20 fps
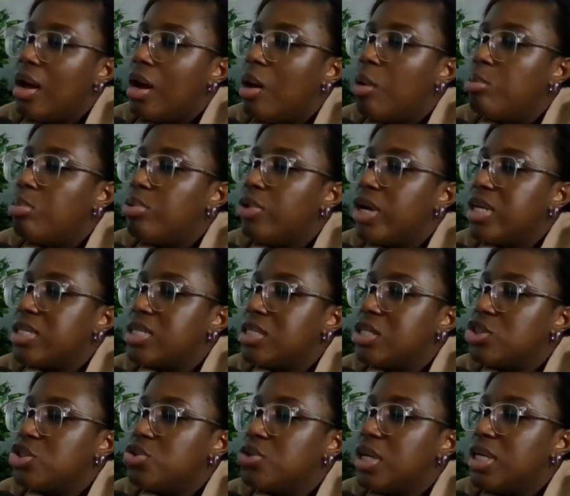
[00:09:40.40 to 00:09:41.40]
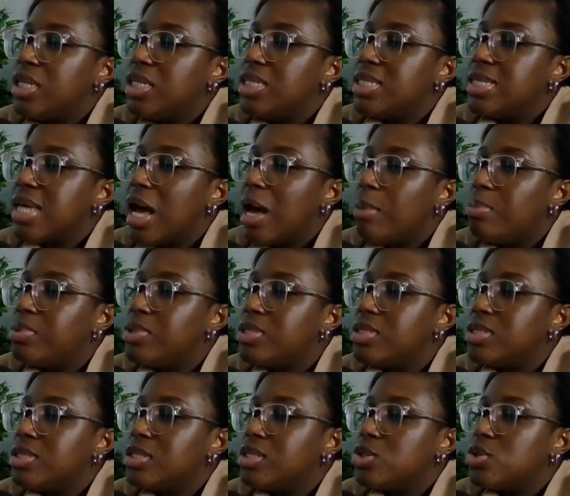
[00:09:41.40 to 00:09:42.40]
Price literally
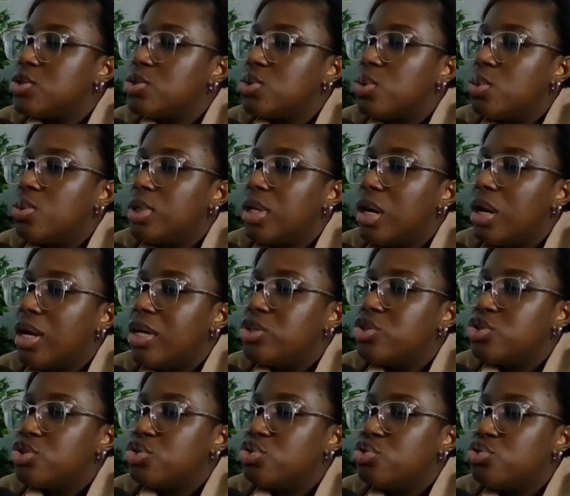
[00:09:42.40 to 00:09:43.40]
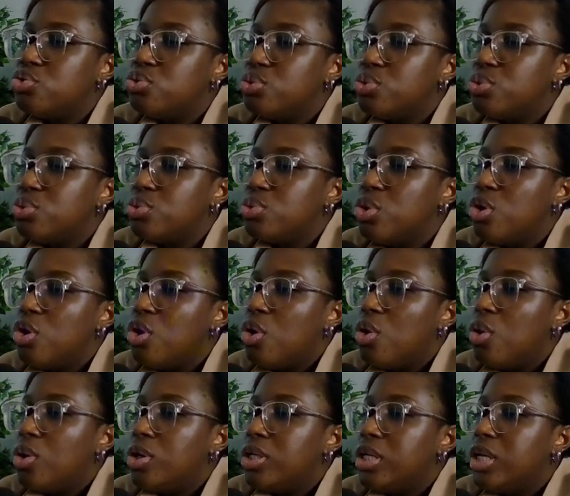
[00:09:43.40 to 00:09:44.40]
tapped this zone that I just drew
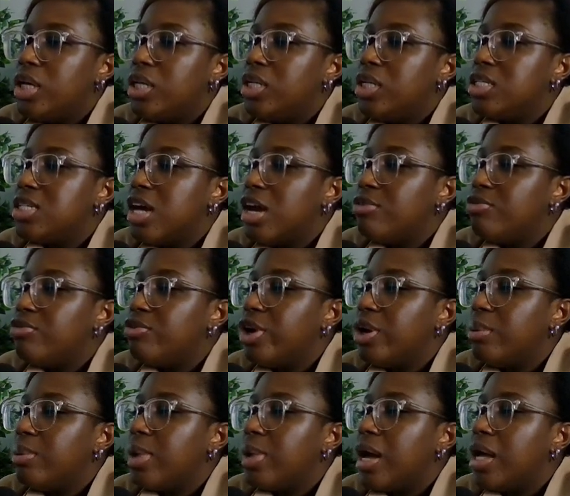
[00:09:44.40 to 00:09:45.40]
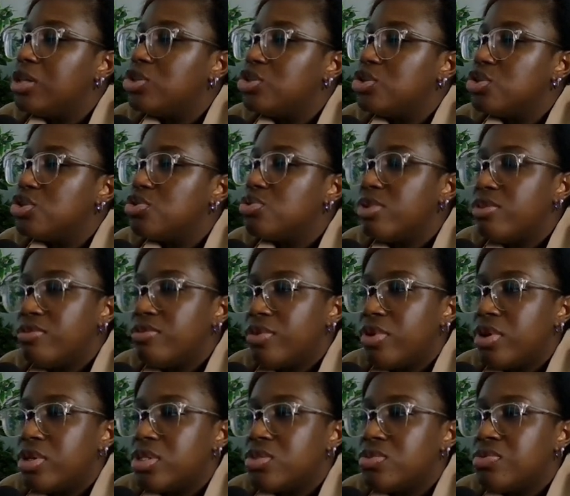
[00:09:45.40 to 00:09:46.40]
on daily time frame and just
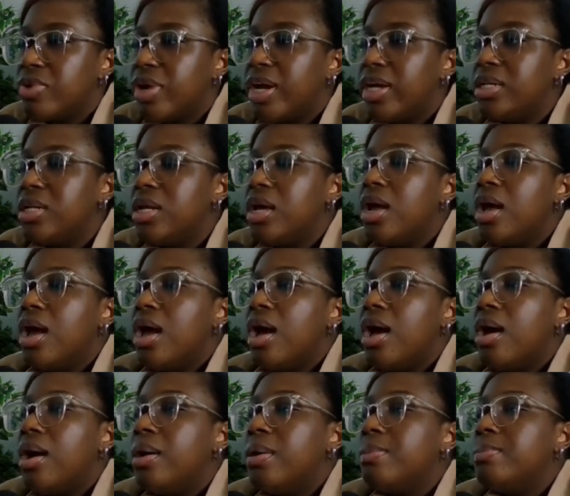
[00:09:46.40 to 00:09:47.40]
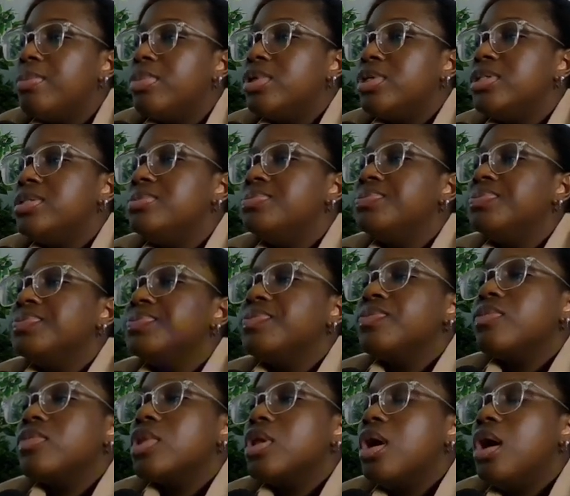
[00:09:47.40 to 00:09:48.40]
reversed, right? But
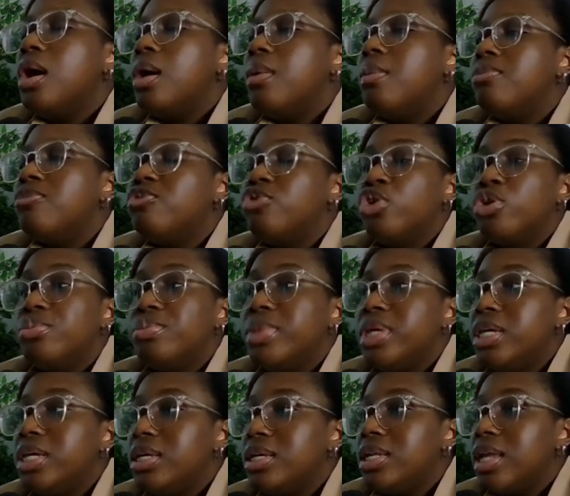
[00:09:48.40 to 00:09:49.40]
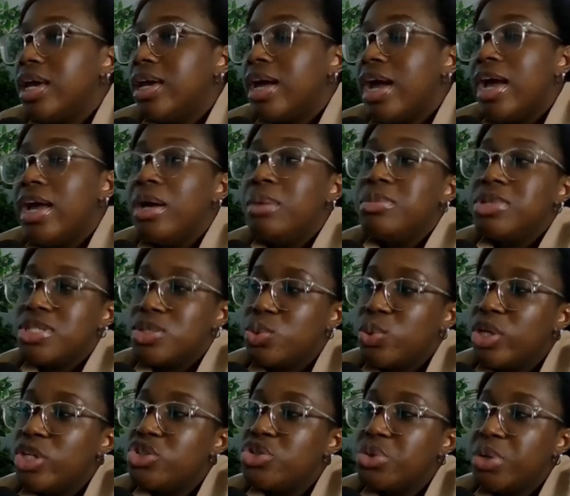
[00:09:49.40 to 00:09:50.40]
For me, like, I am a
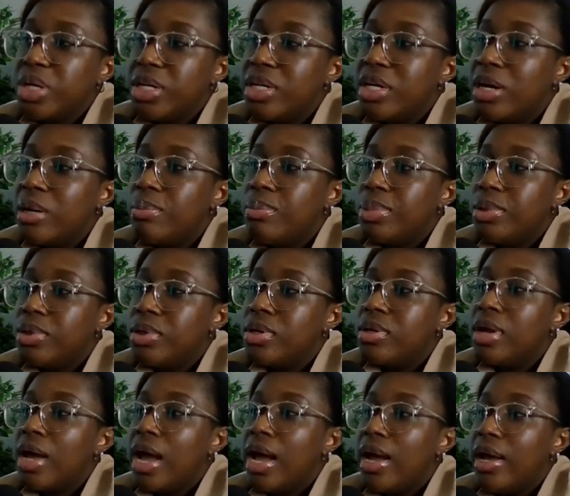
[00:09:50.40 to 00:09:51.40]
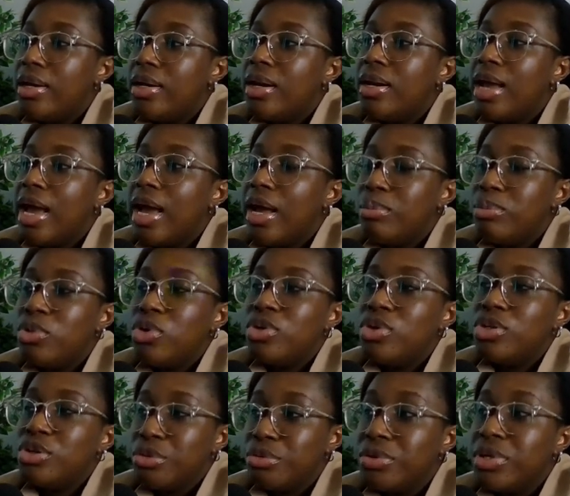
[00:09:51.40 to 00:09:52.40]
swing trader, but I am
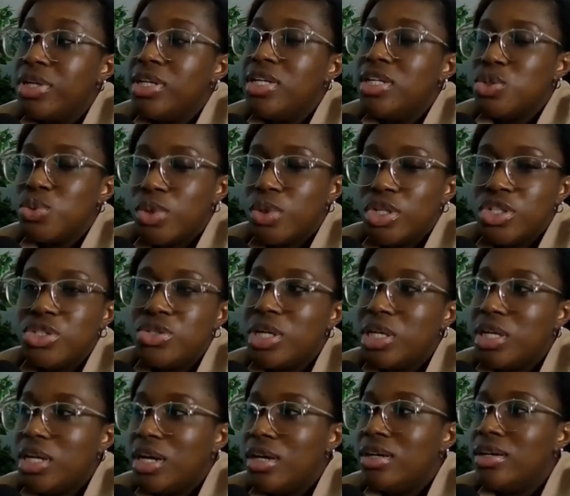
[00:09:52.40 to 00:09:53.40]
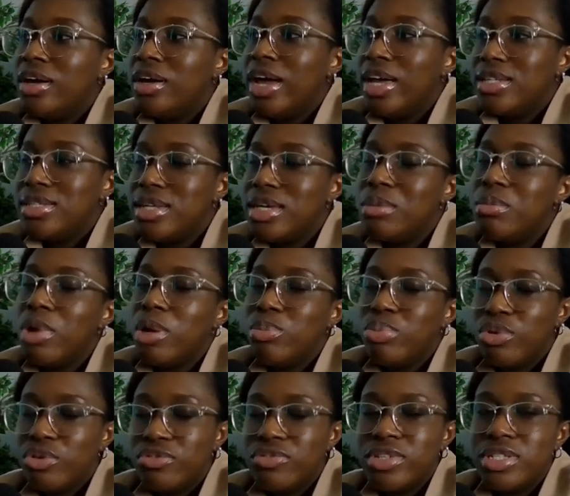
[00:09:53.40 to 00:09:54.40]
not a greedy swing trader. I take my
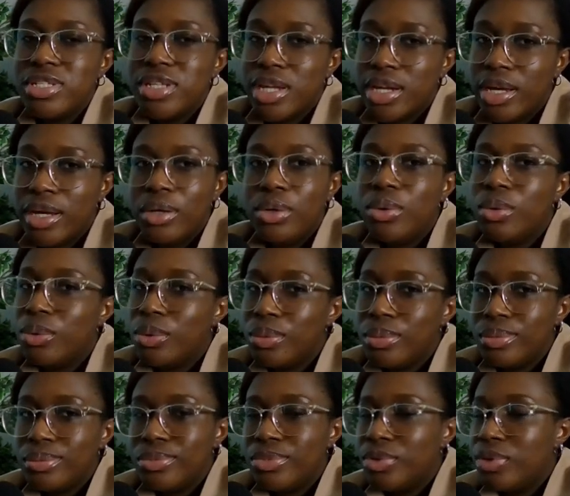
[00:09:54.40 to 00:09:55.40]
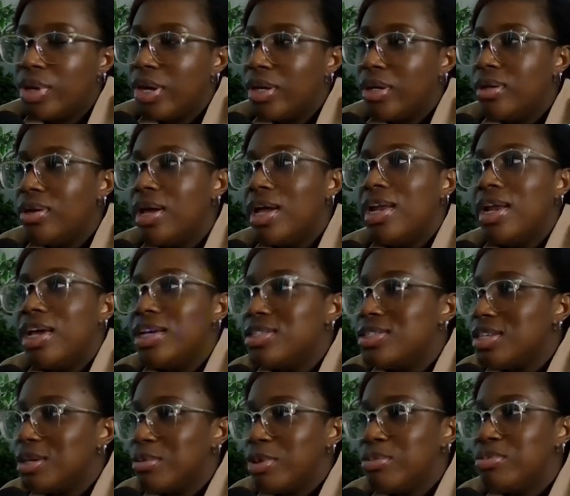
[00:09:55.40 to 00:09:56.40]
profits and I go. Okay, I like
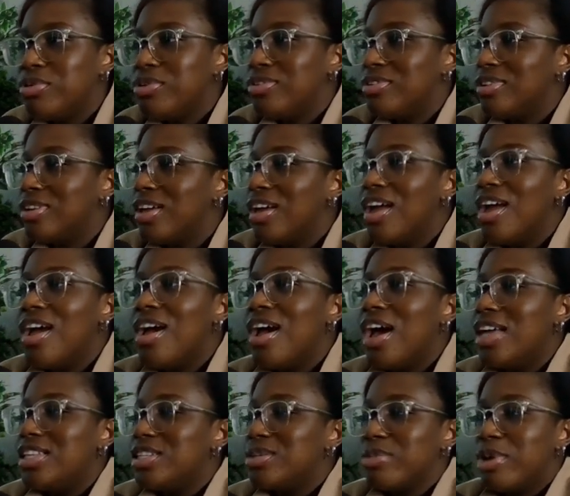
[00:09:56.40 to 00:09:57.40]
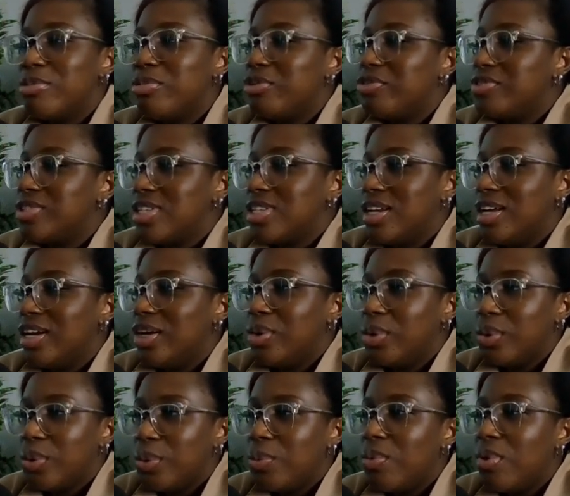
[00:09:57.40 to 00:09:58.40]
to take my I take my profits and I
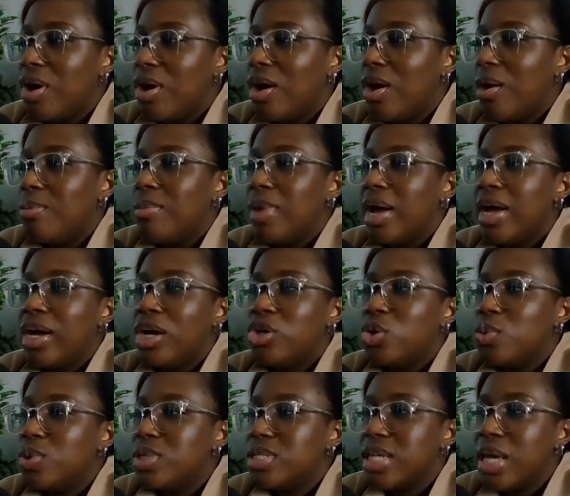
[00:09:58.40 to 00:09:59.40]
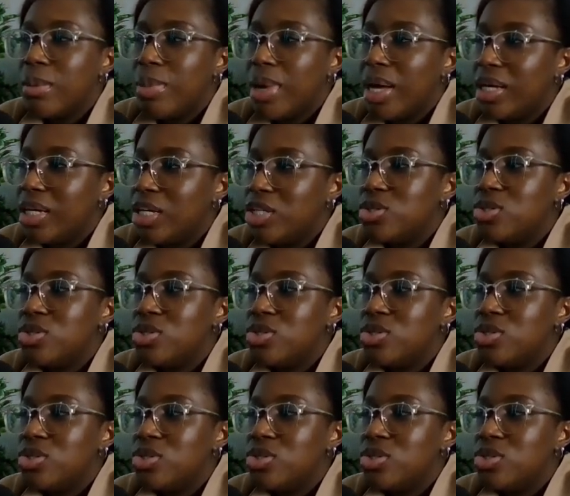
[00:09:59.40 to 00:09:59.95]
go. I can always get back into